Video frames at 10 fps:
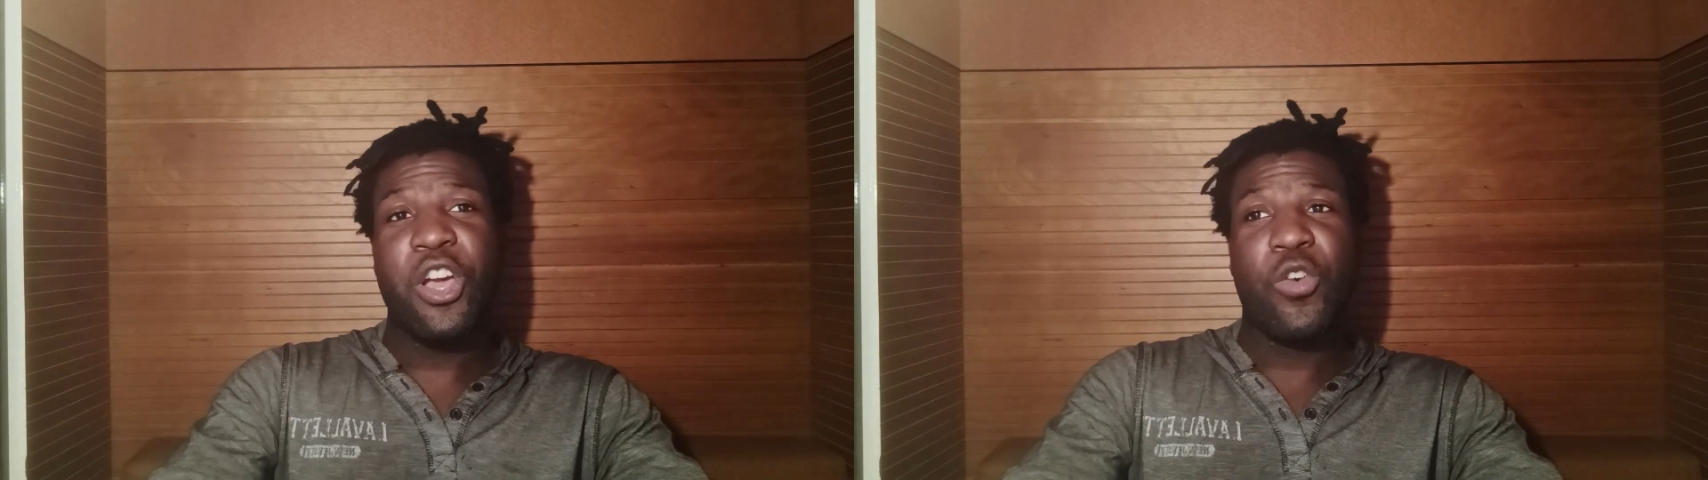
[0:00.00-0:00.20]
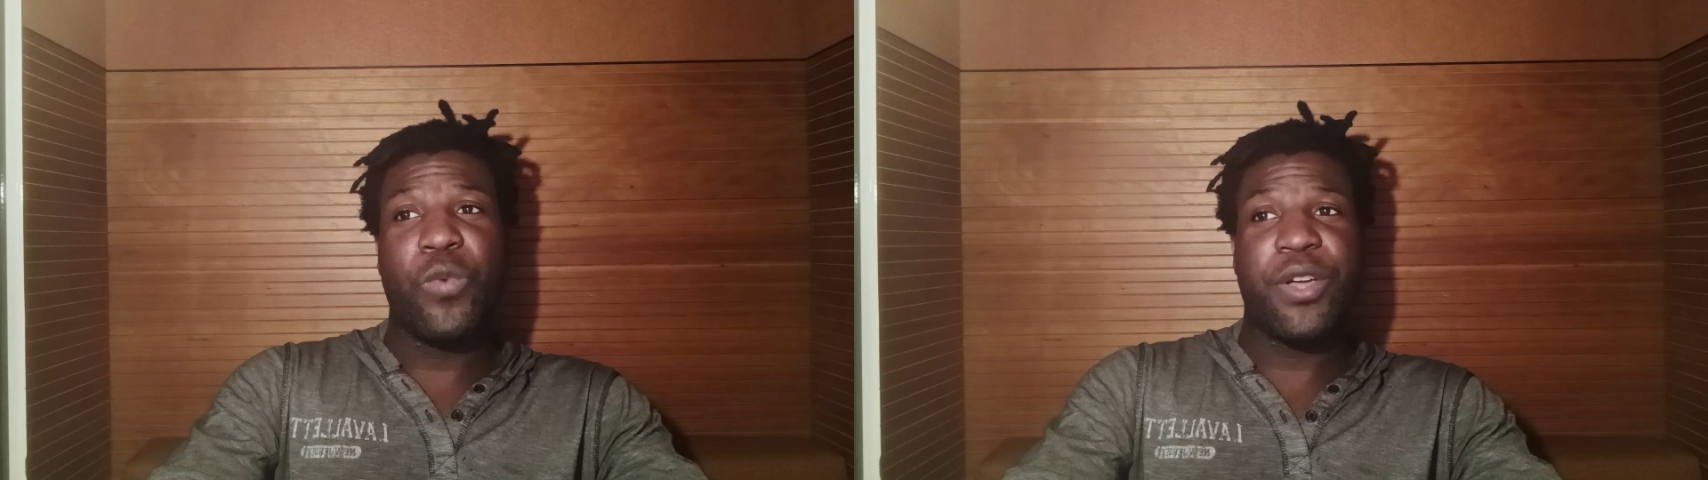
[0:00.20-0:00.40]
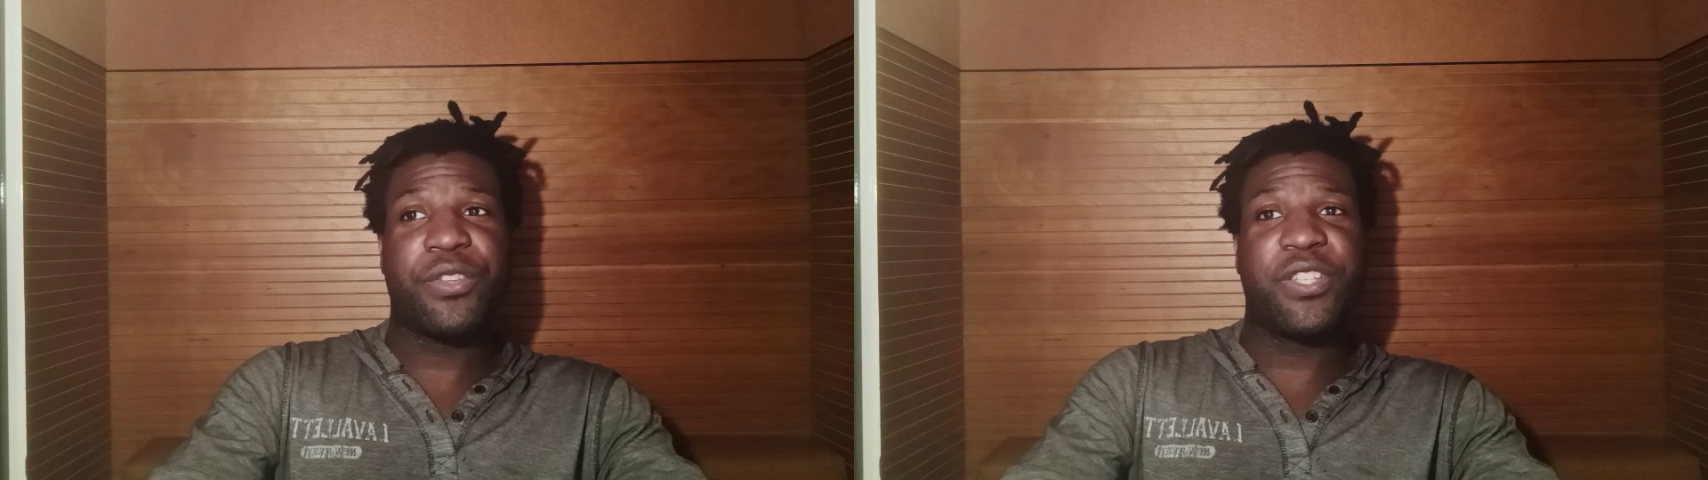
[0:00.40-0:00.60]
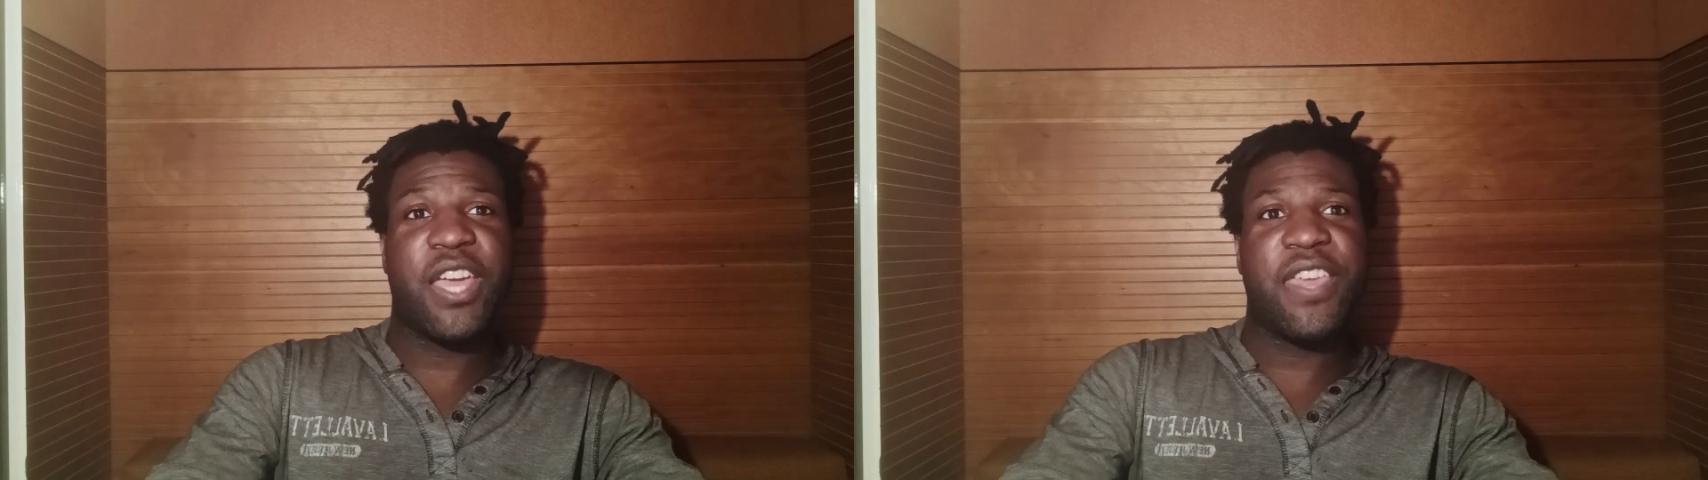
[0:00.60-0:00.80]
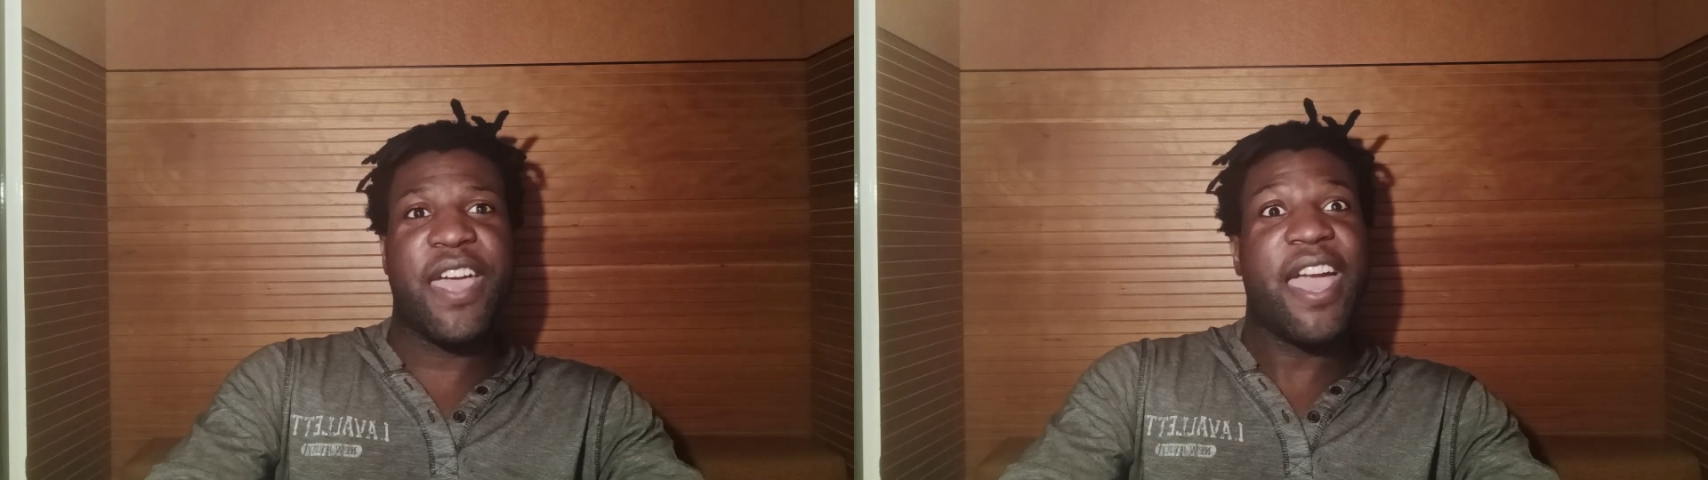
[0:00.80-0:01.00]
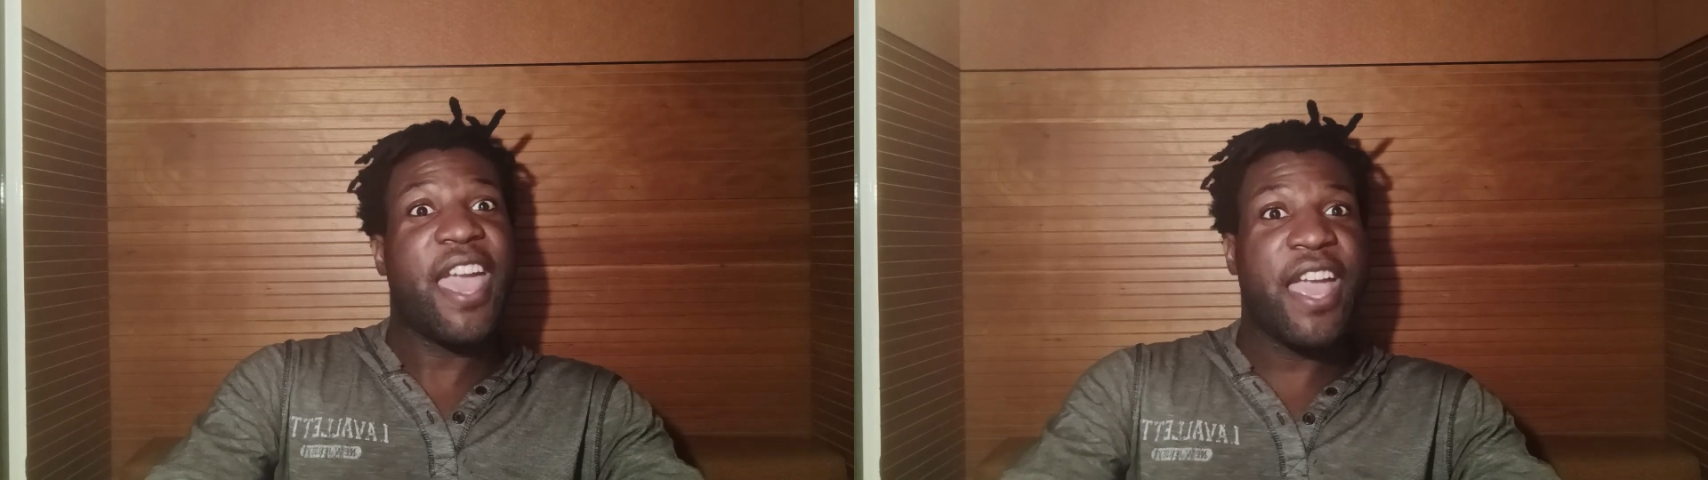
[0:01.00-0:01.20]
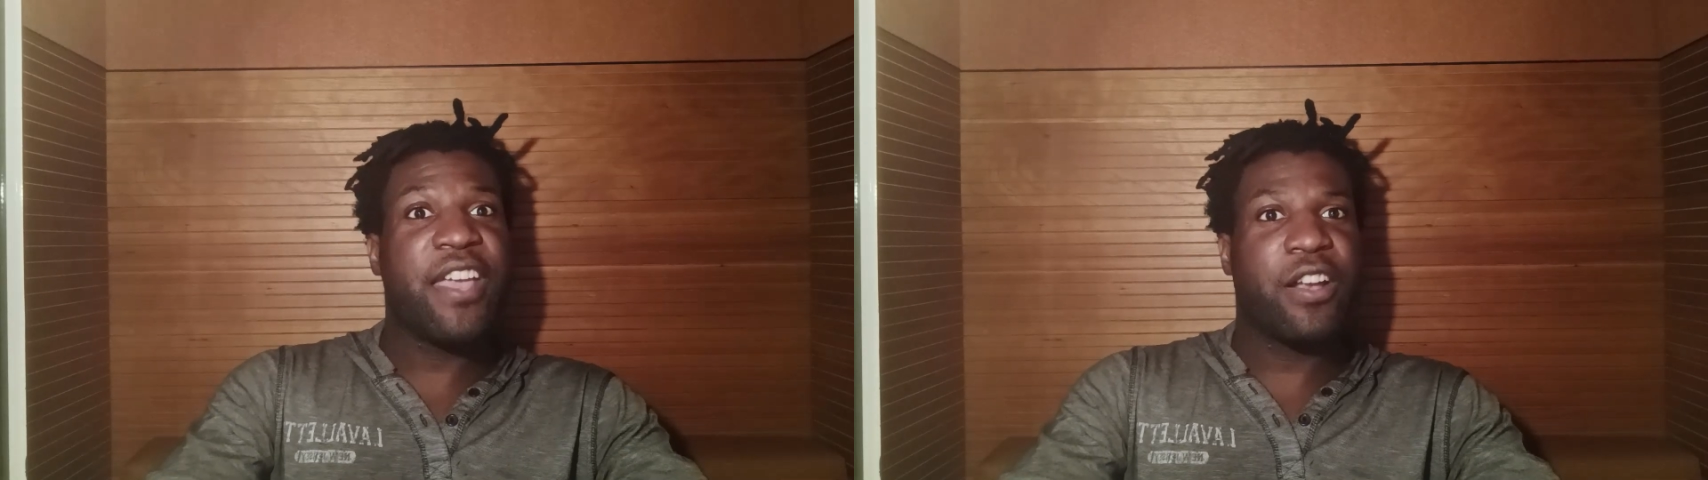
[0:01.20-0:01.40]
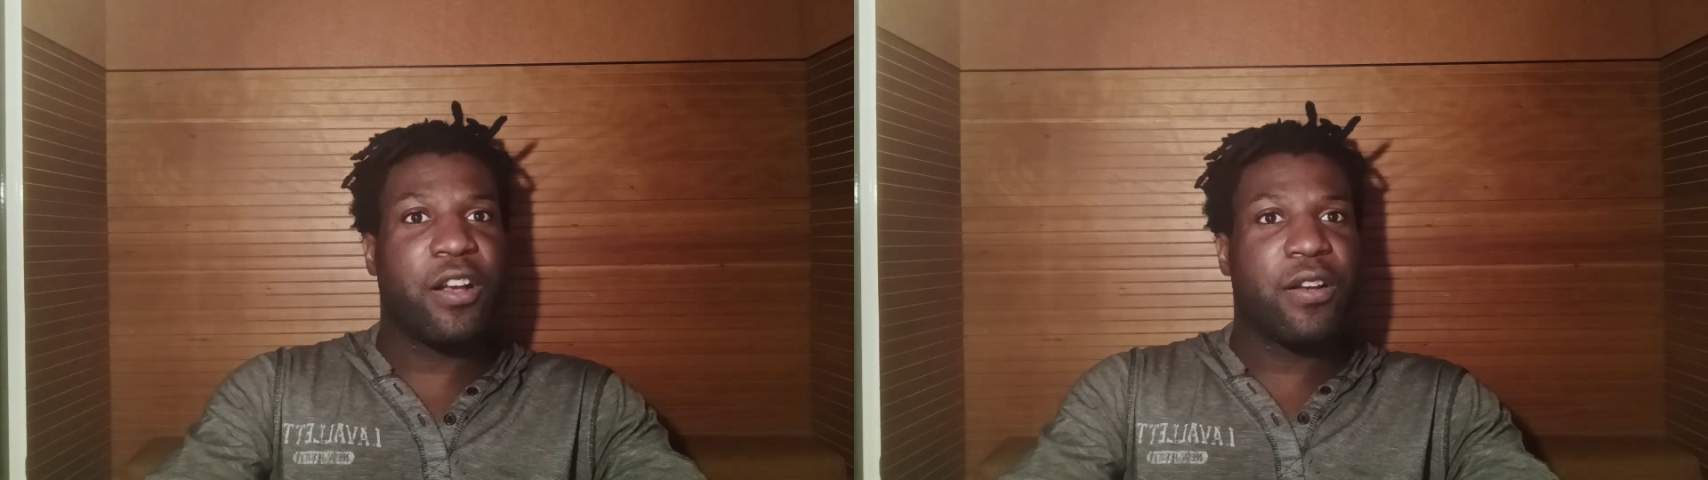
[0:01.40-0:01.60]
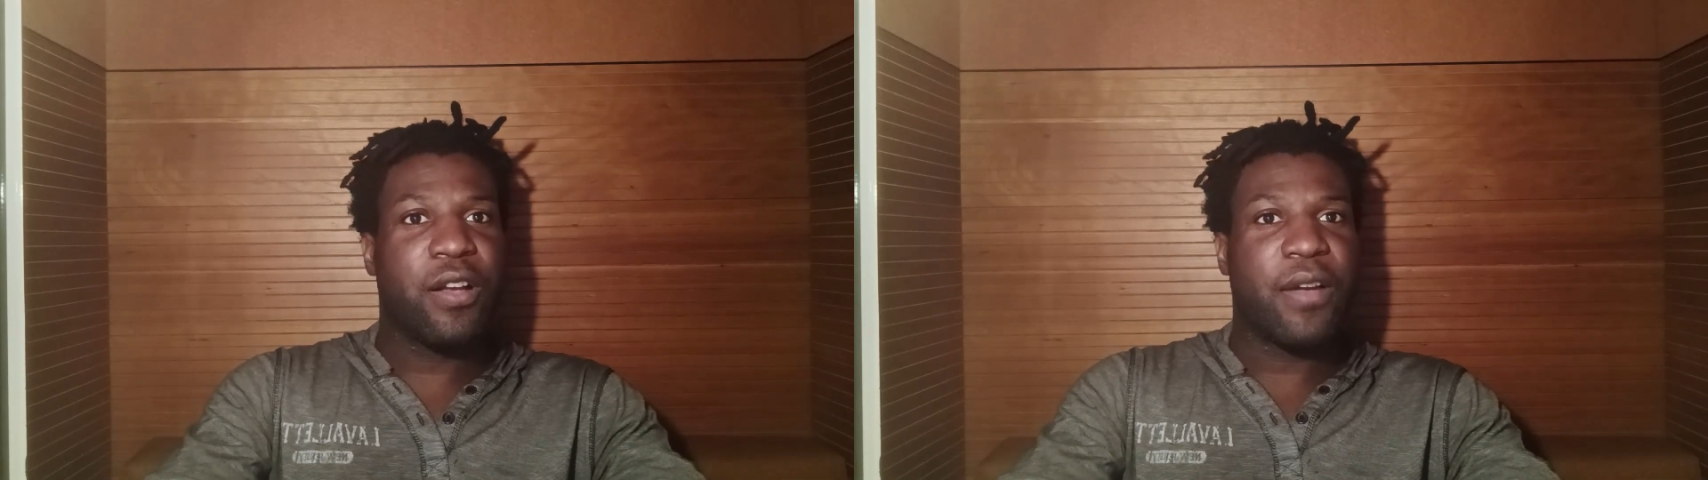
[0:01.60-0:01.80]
will say that anger,